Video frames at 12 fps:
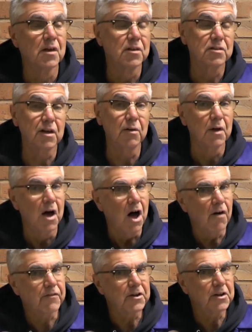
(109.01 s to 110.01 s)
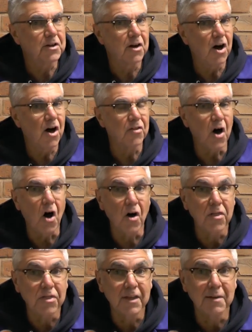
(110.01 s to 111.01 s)
So I've got a car that I
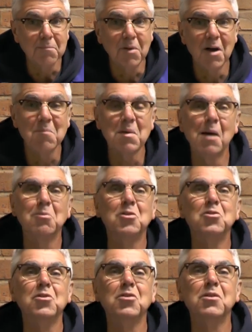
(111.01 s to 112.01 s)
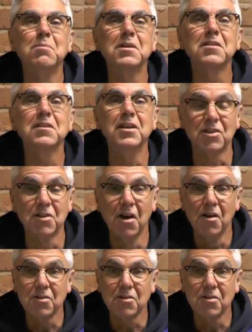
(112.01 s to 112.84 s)
think might be able to do the business,